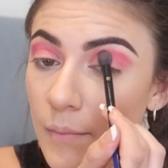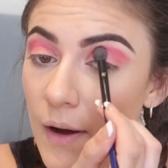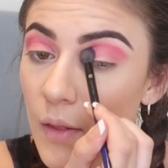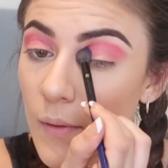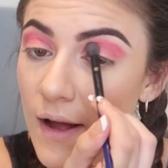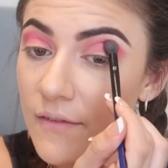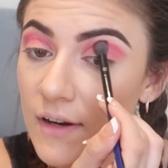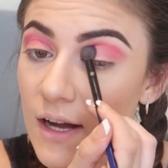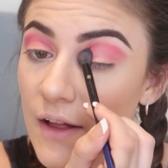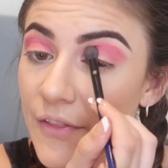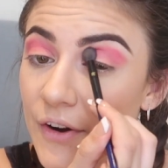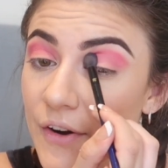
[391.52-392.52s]
By the way, I haven't
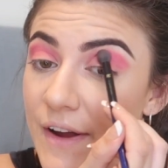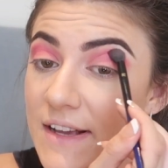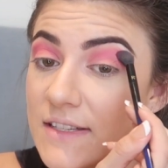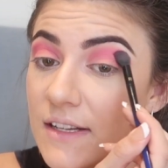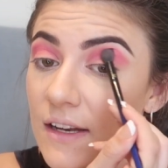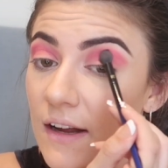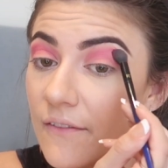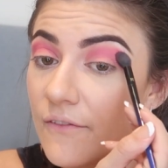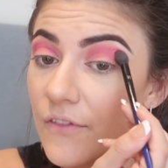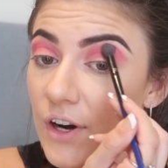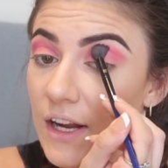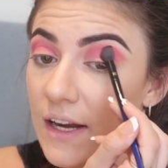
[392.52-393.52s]
cut the crease in like
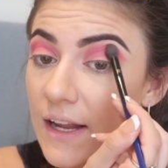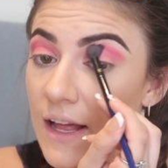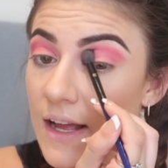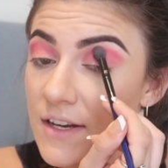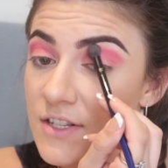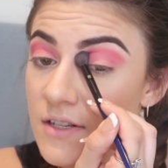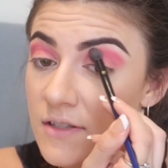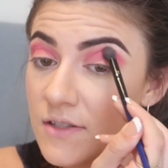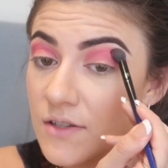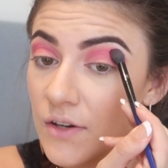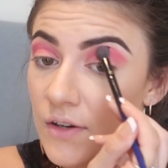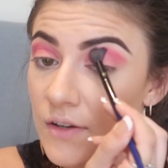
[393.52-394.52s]
freaking ages,
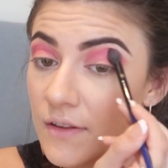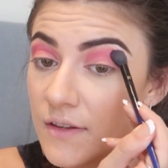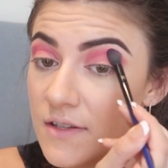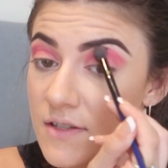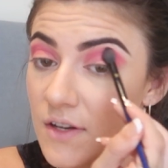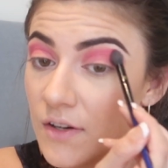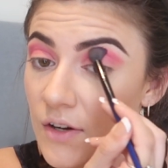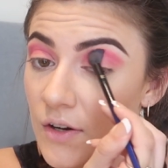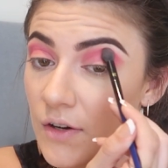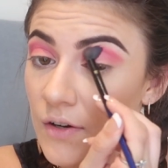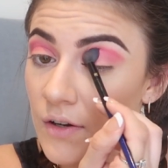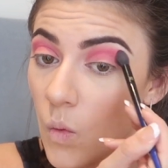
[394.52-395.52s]
so this could
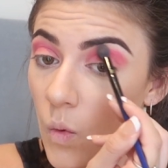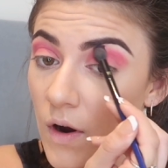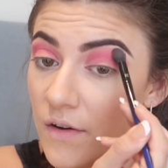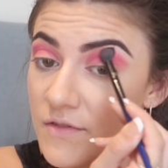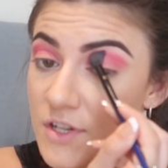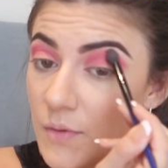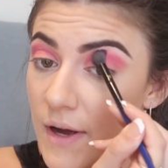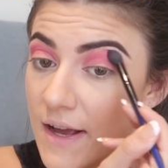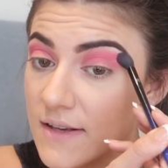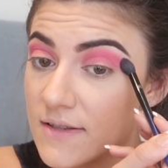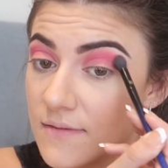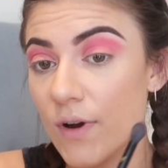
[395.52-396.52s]
go one of two ways.